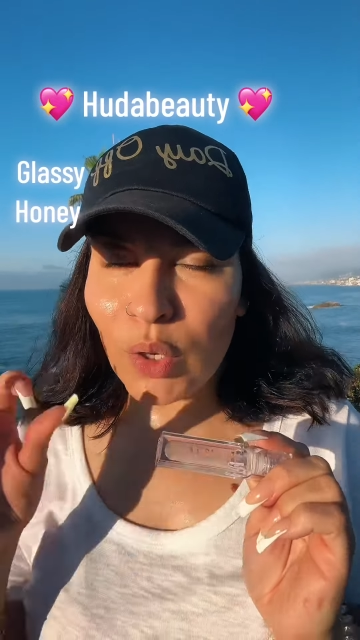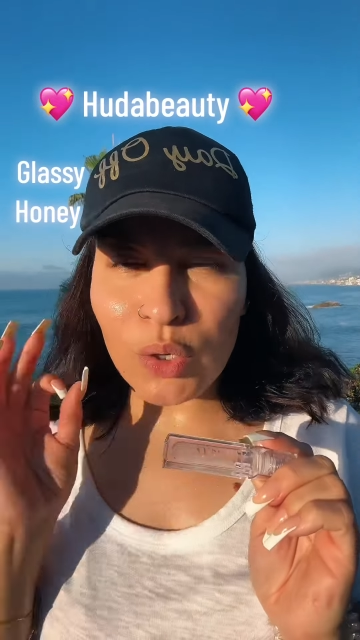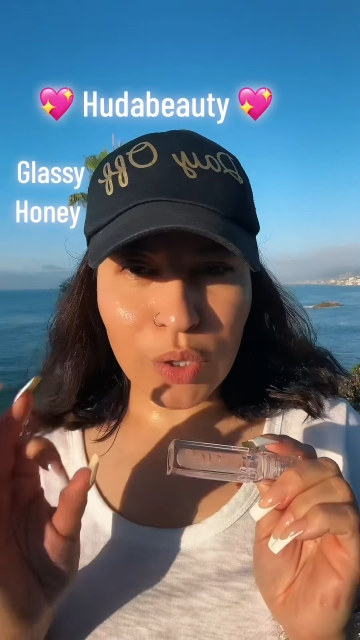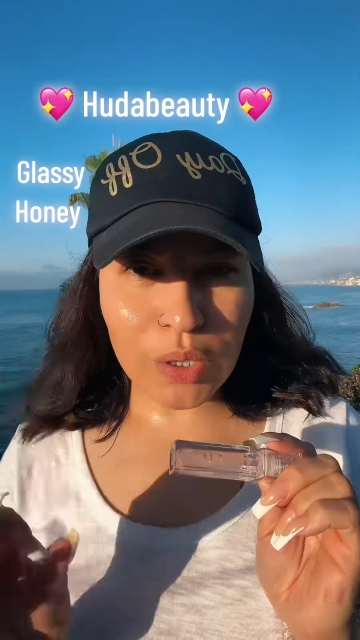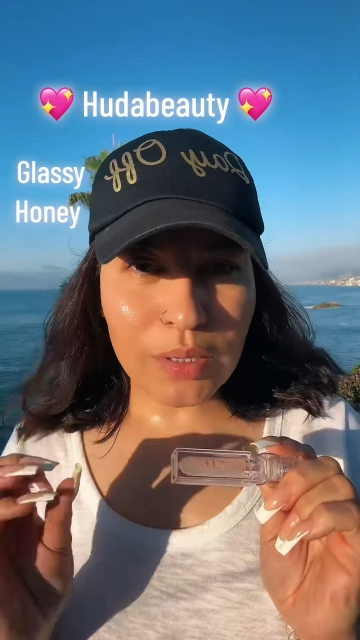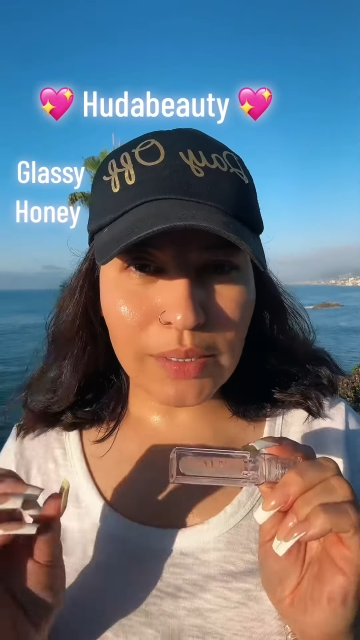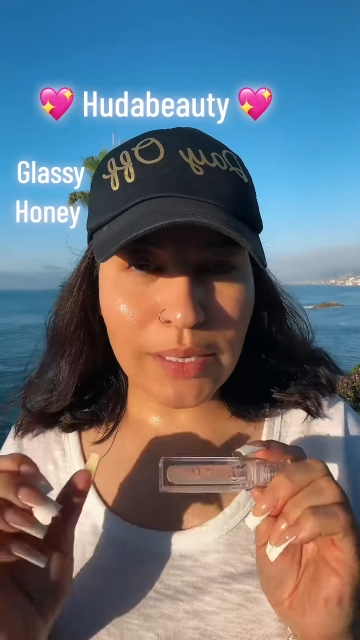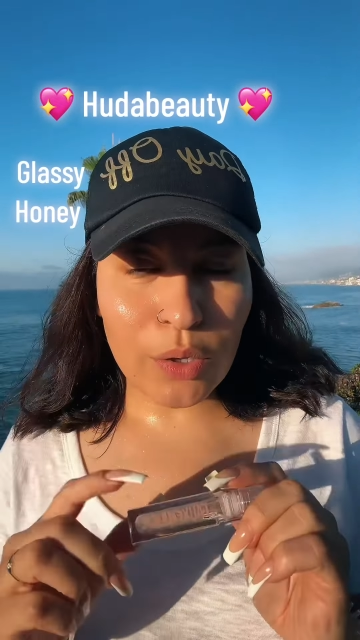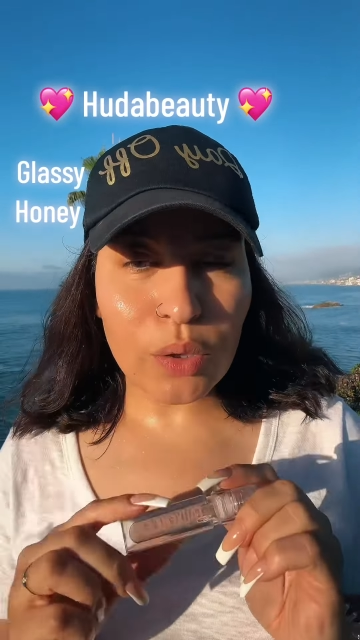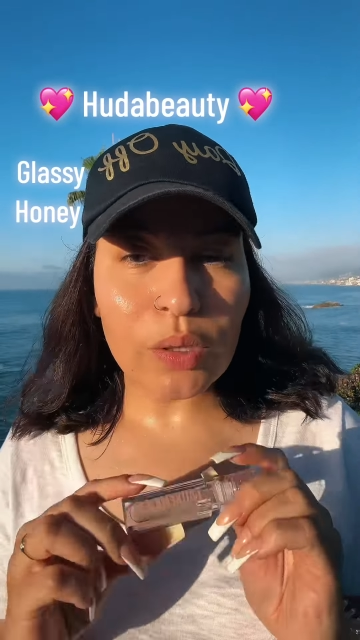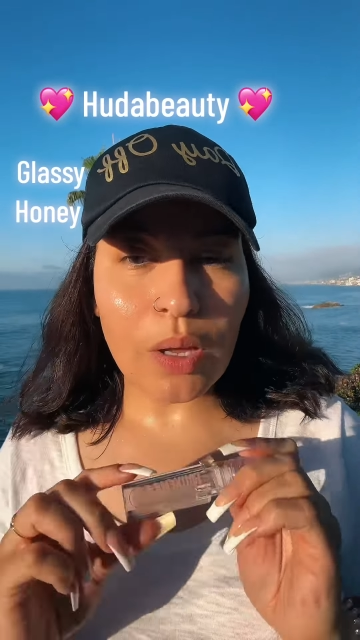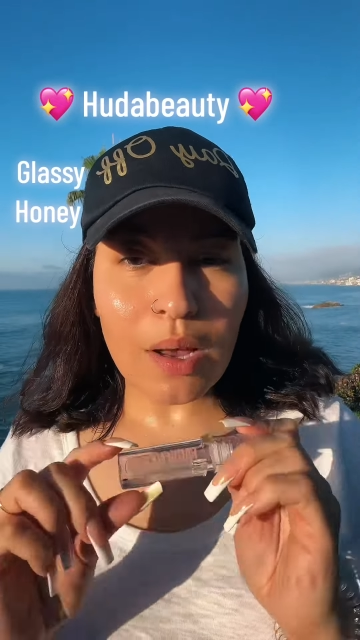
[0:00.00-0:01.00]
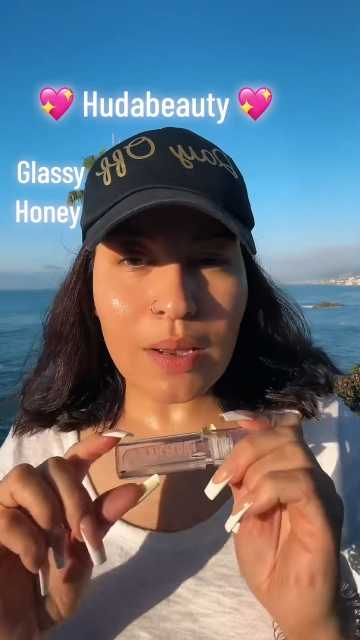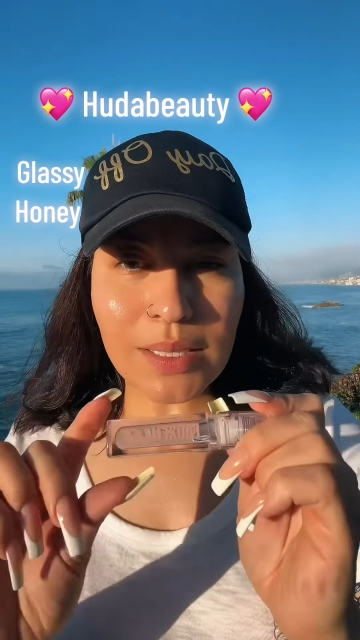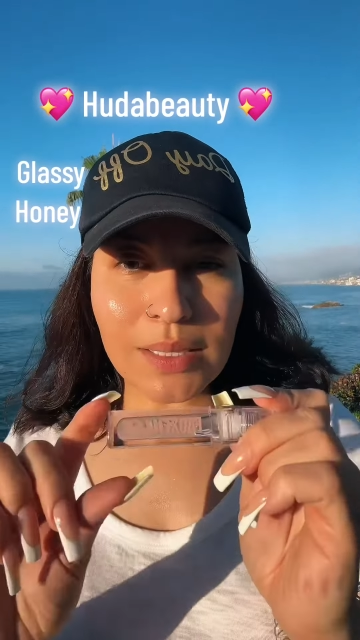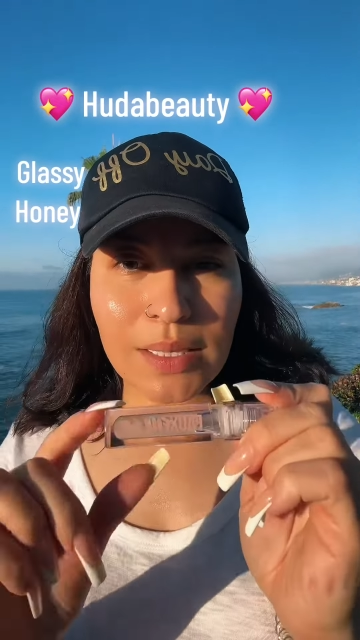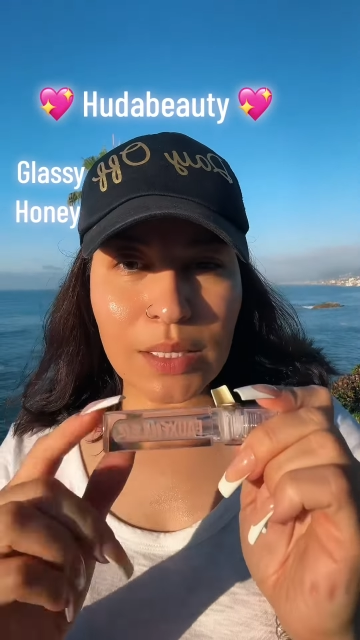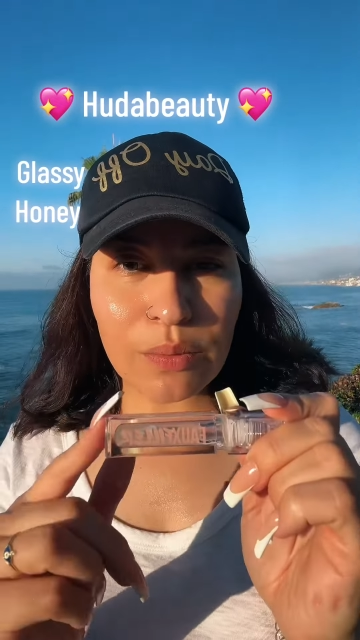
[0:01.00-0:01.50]
good clear gloss,
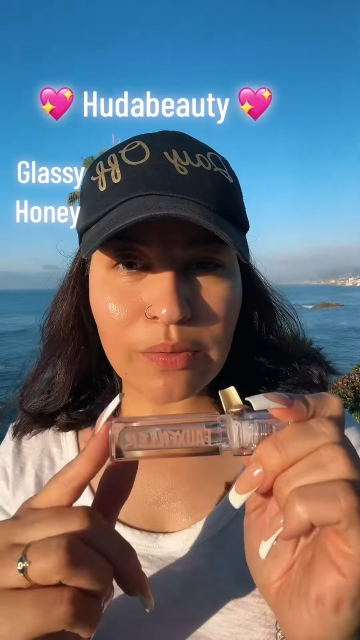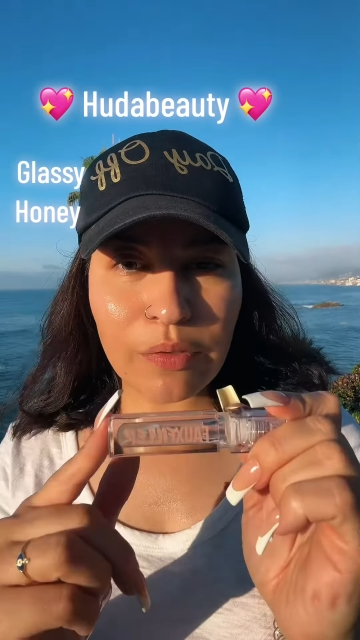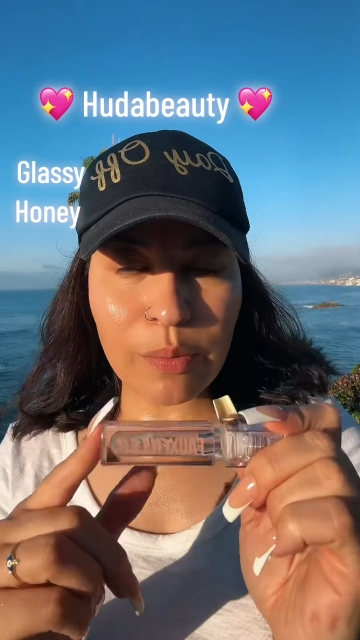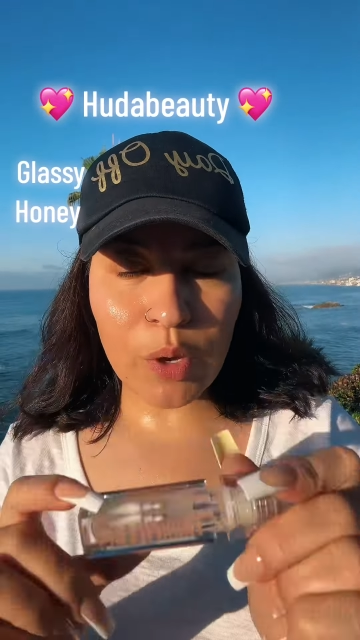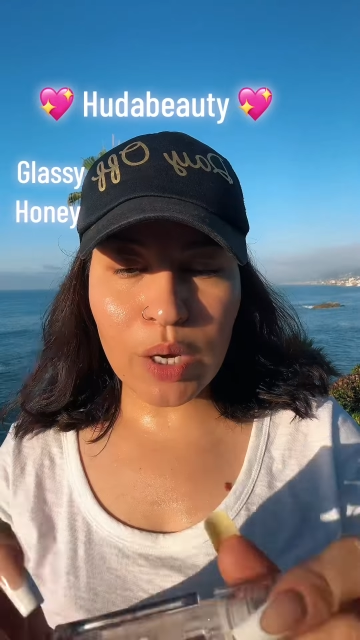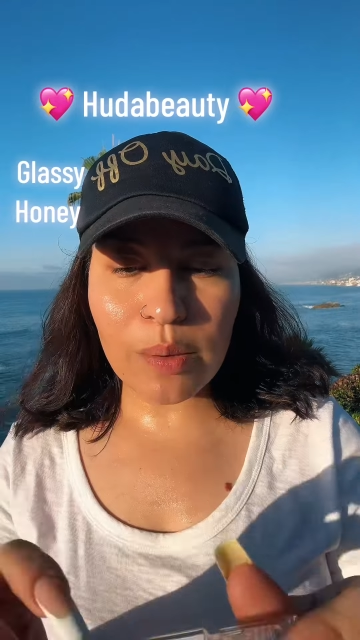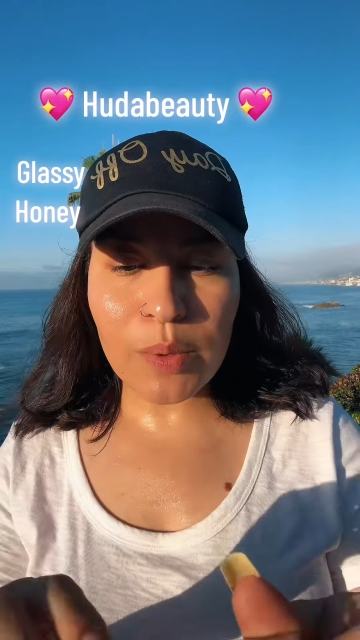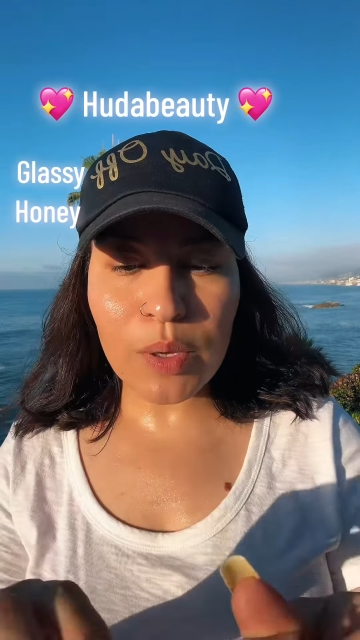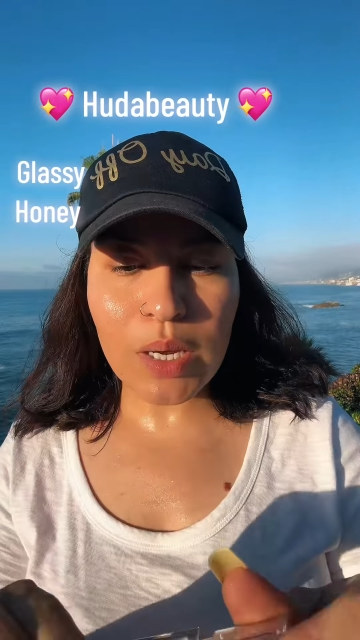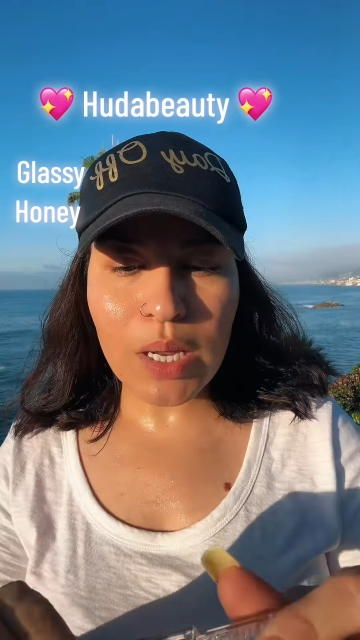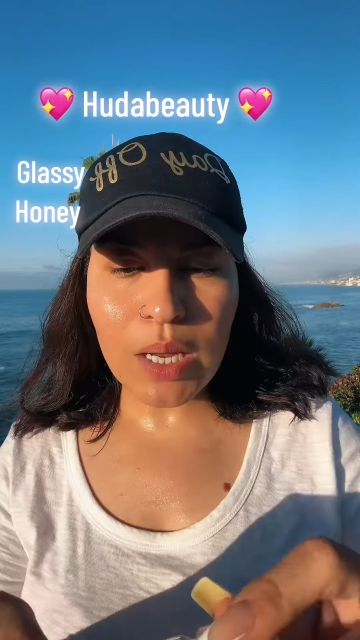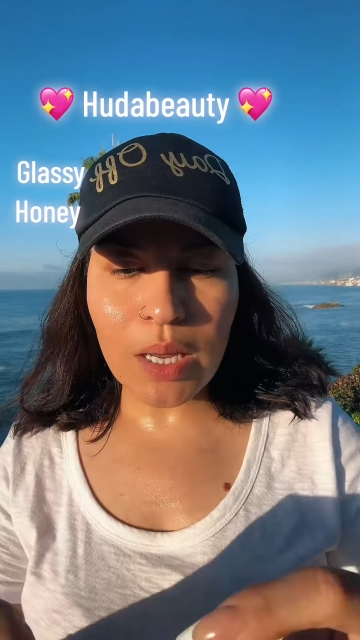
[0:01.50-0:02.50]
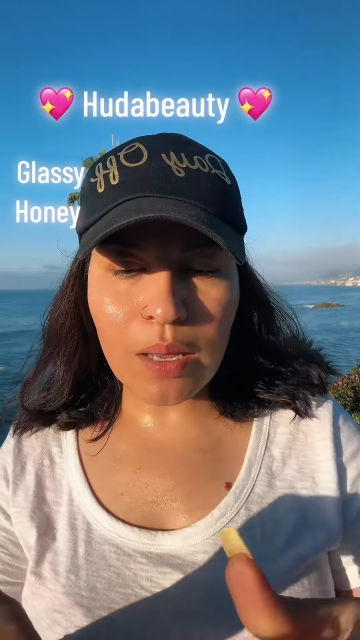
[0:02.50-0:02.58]
this one from Huda Beauty